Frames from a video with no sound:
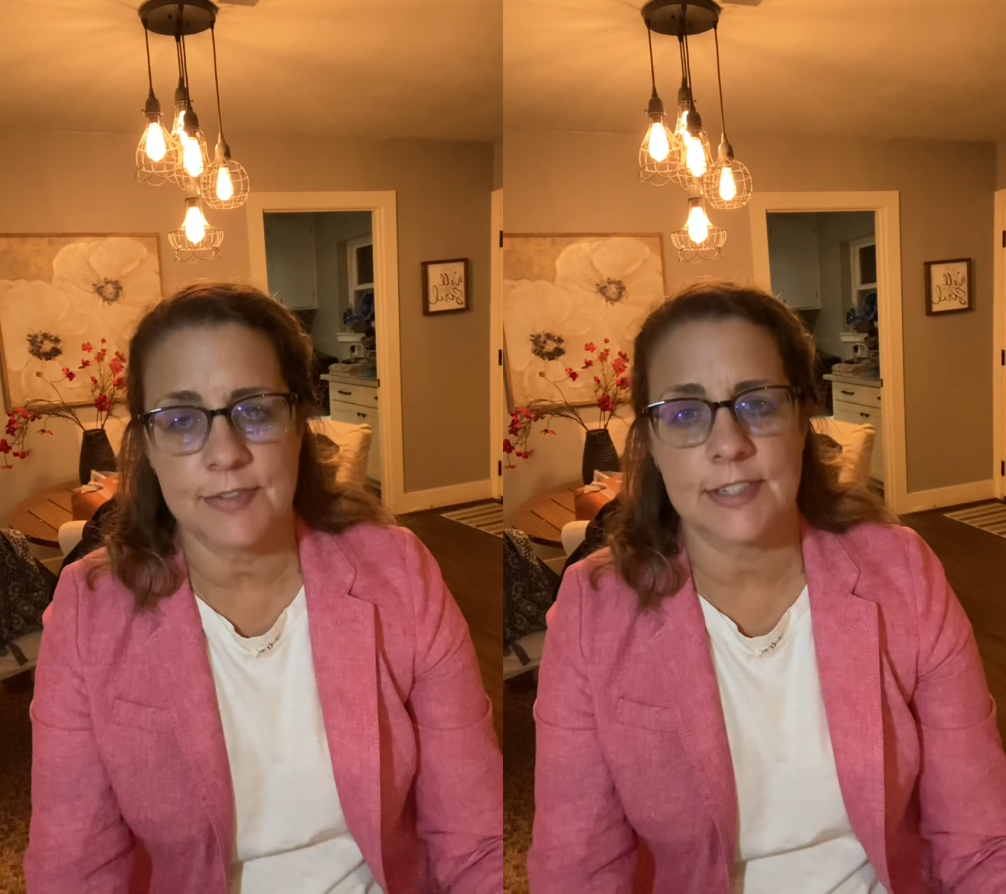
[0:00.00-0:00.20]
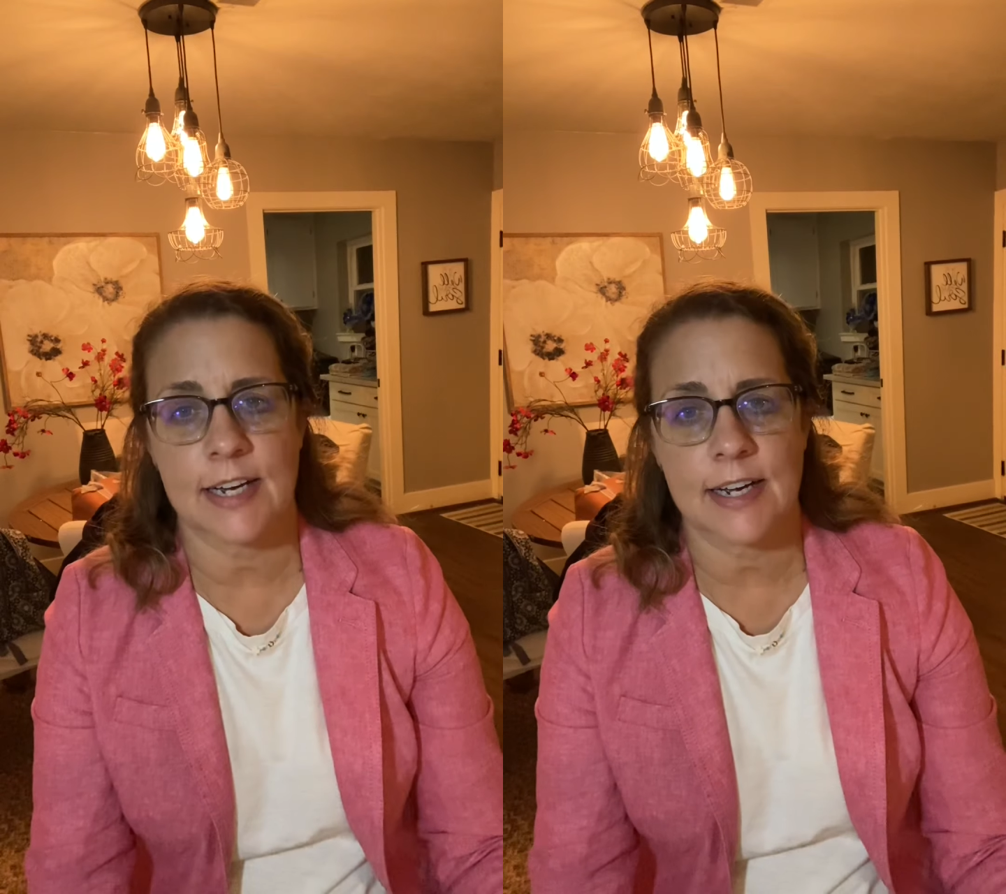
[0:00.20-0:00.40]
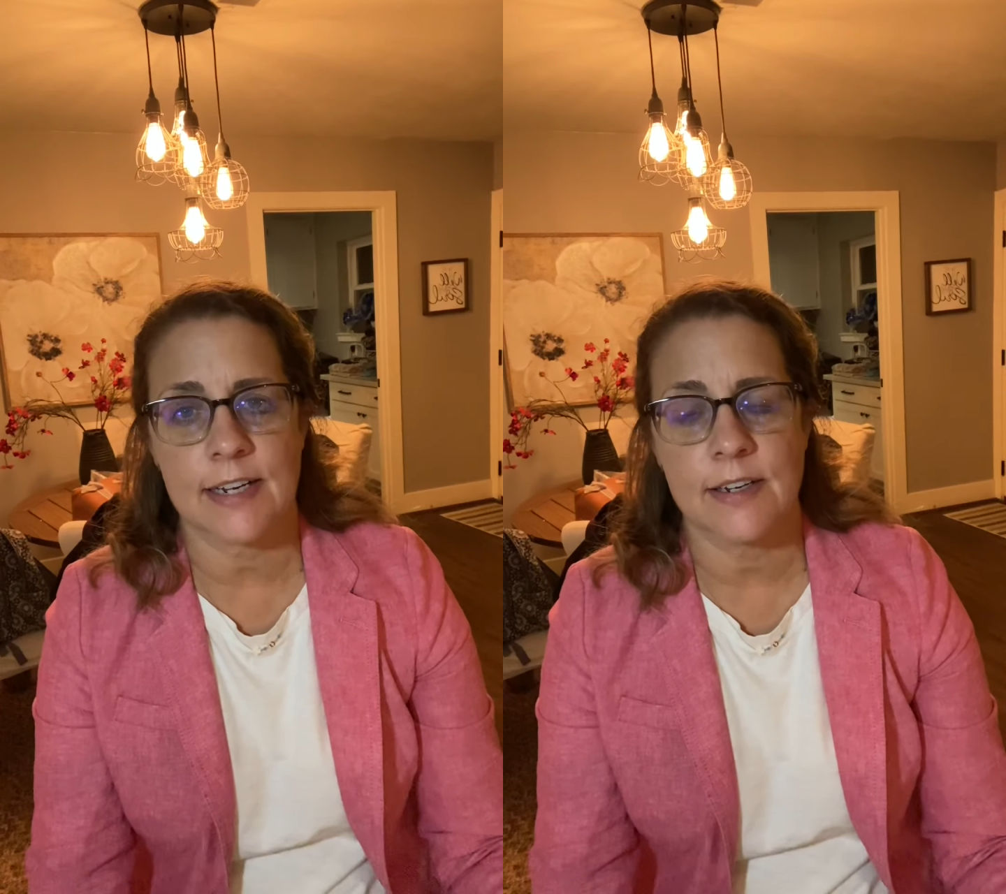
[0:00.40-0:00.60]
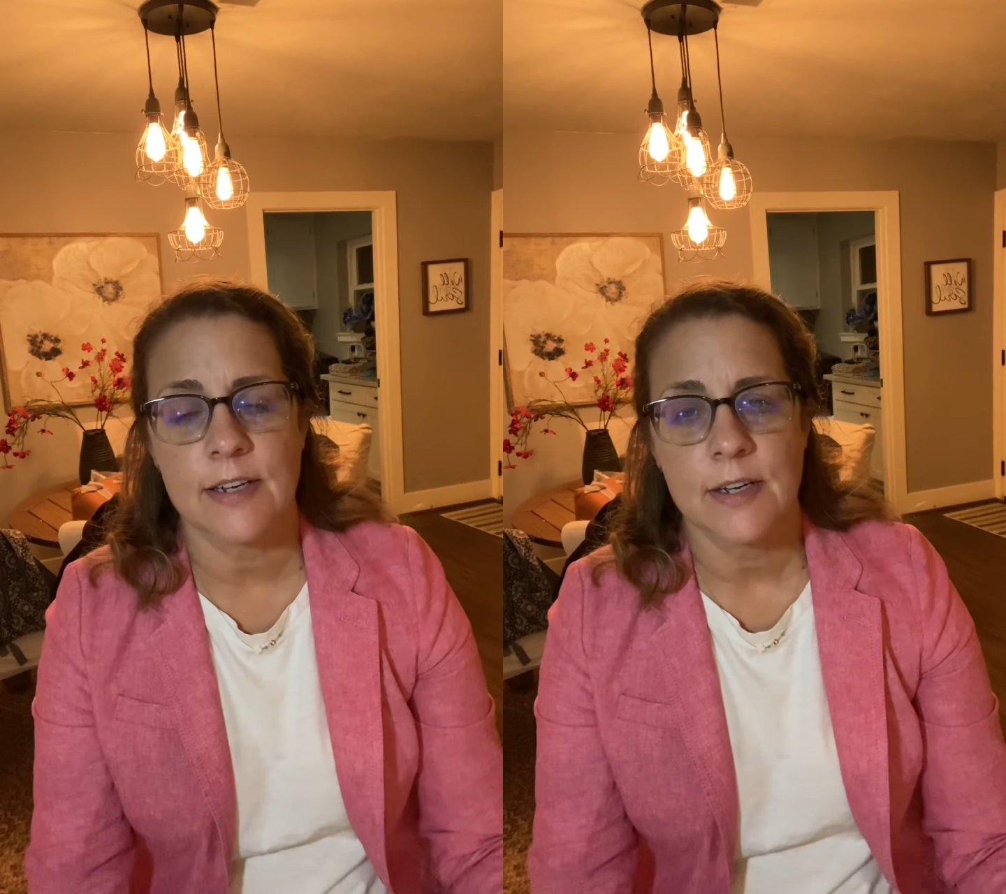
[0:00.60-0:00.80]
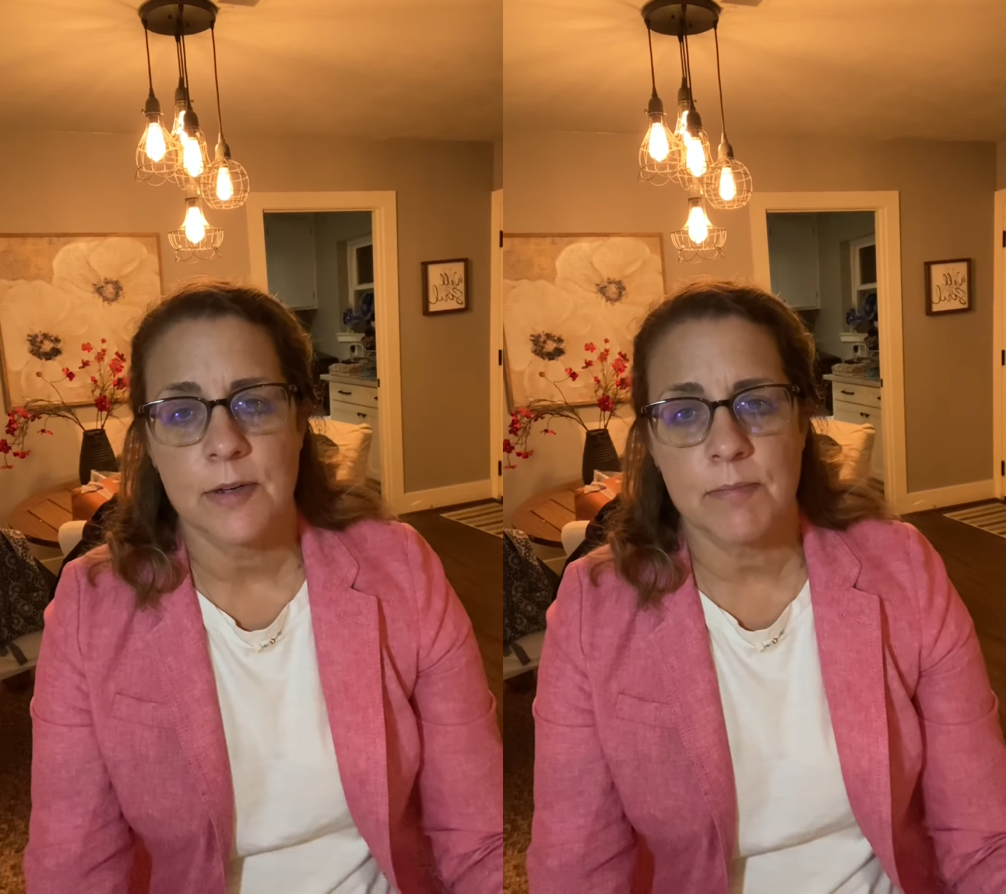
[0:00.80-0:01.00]
side,
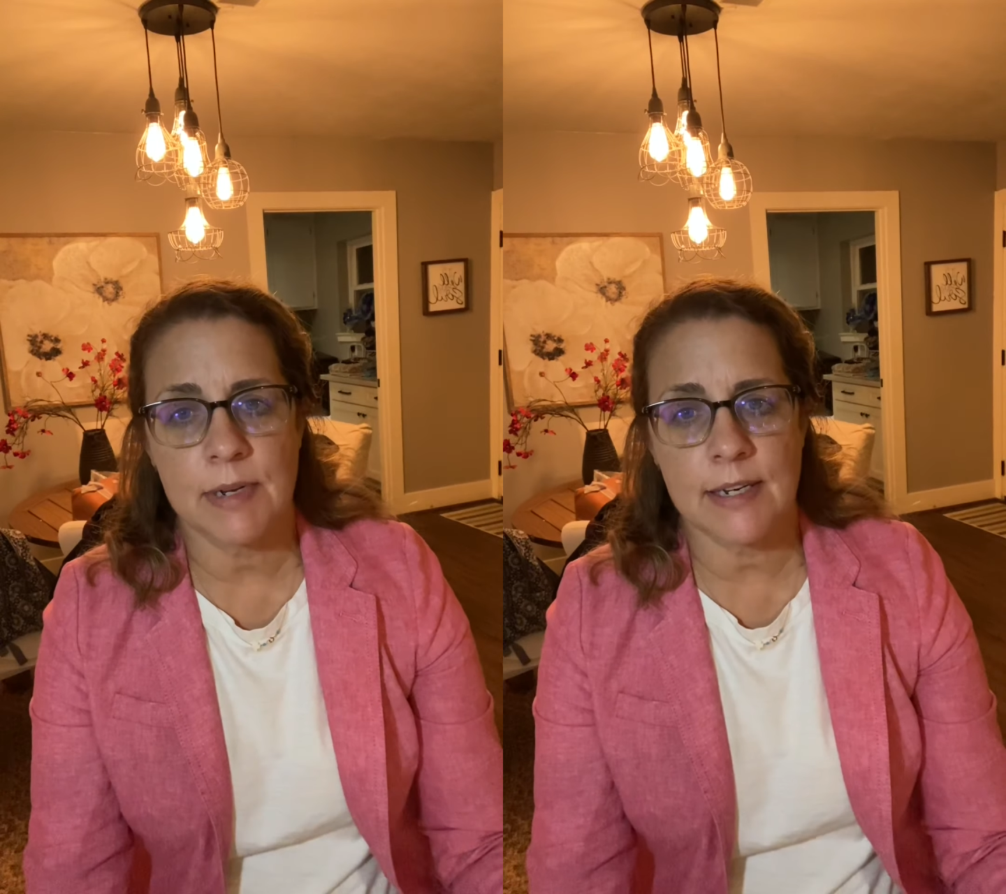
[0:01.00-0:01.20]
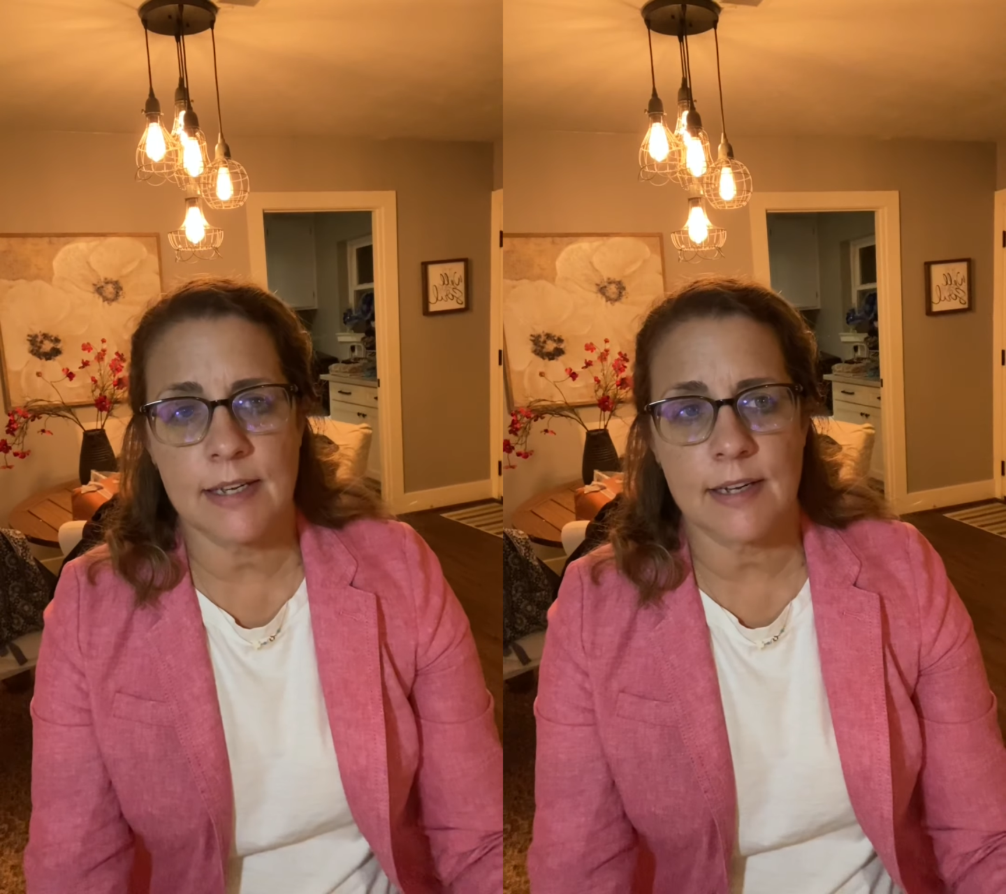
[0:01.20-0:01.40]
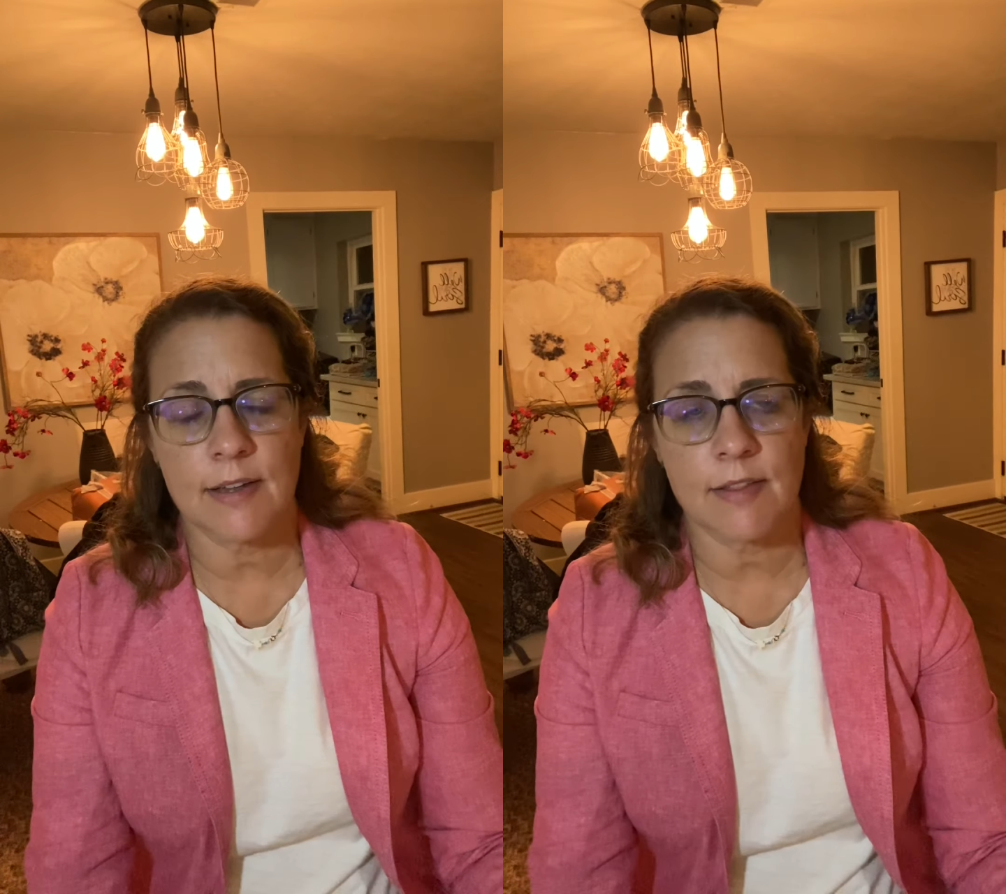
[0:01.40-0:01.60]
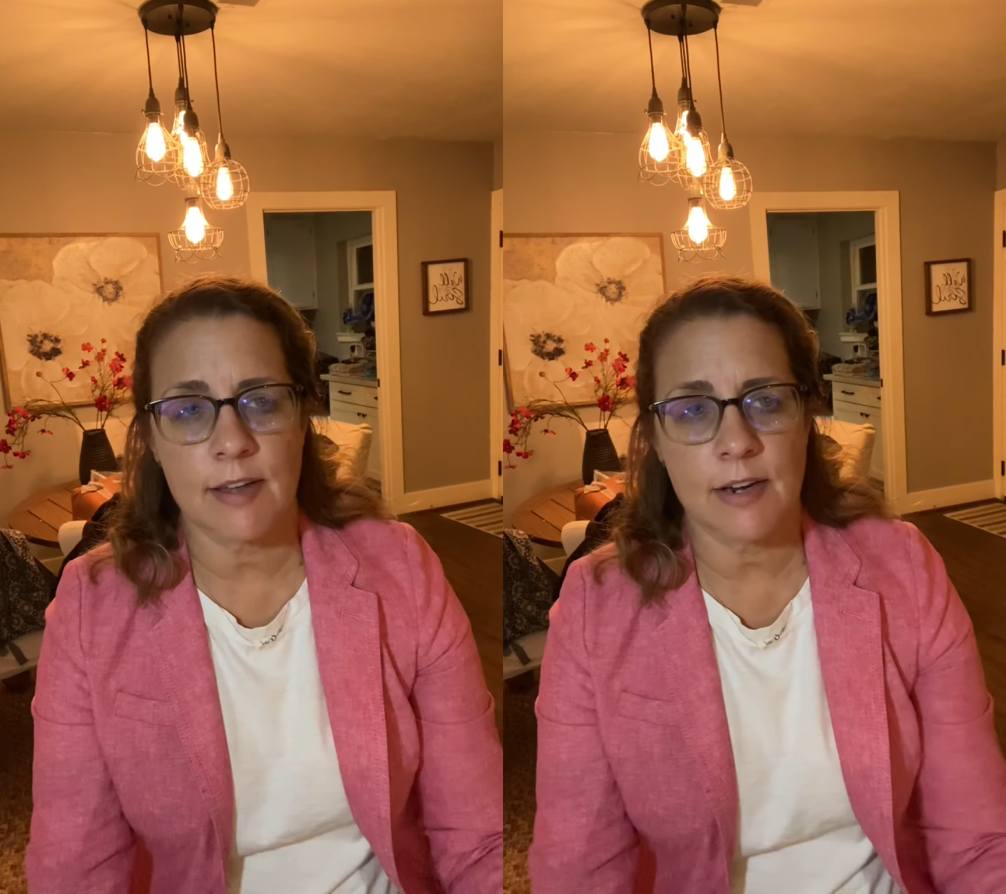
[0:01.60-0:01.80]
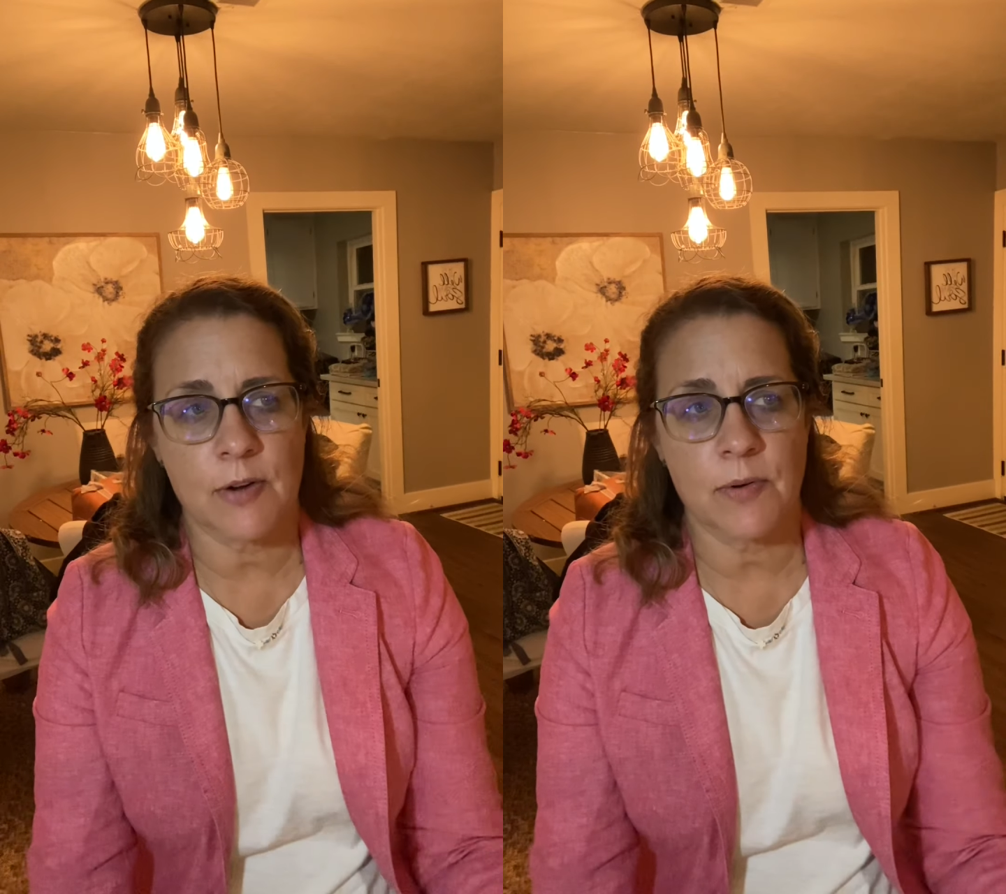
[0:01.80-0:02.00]
meaning
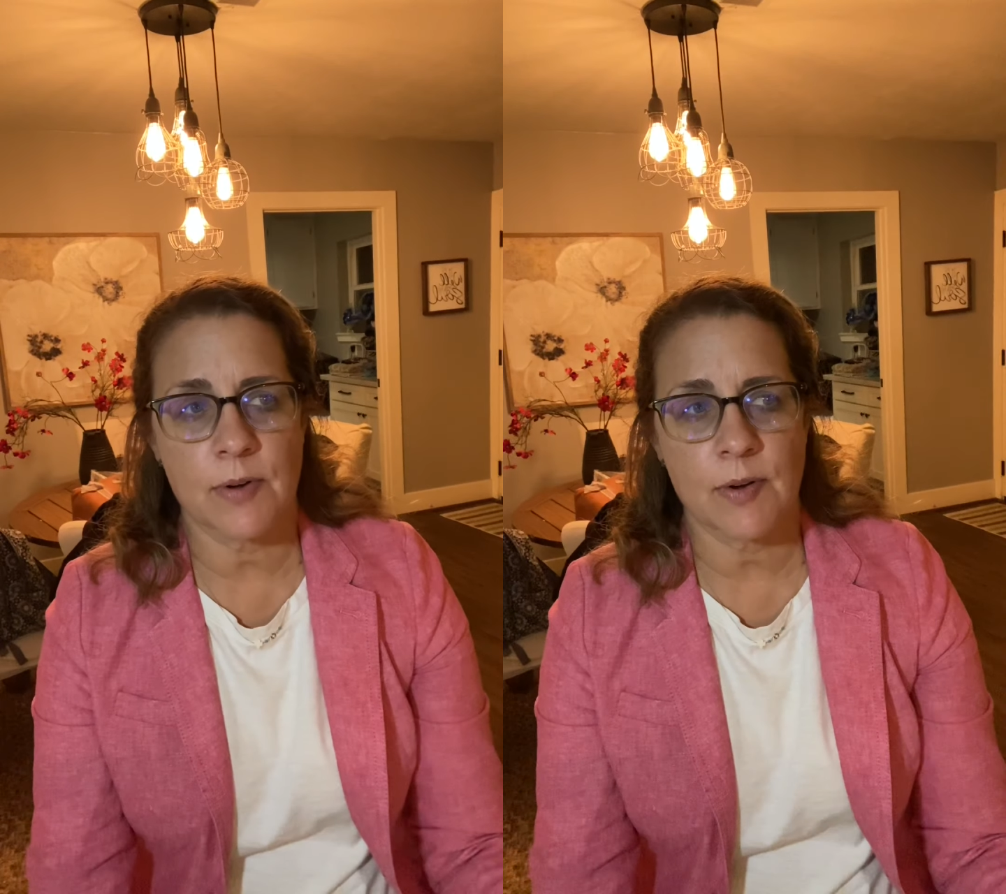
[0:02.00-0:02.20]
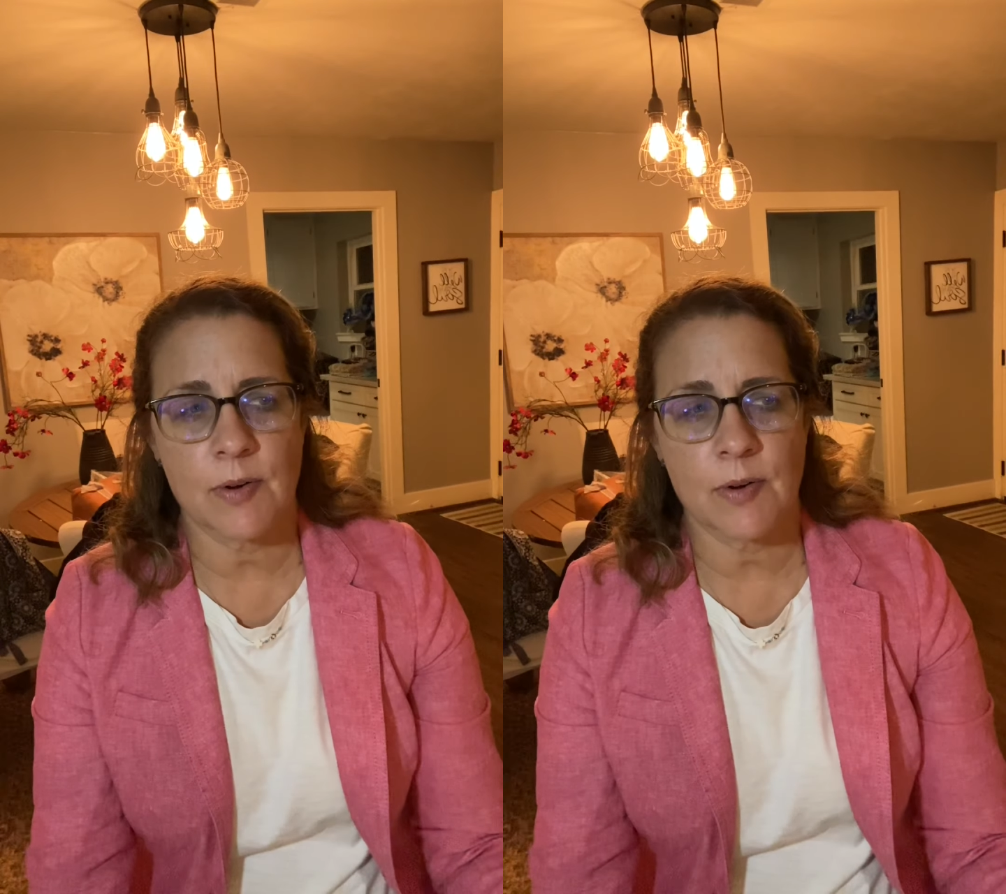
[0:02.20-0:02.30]
they don't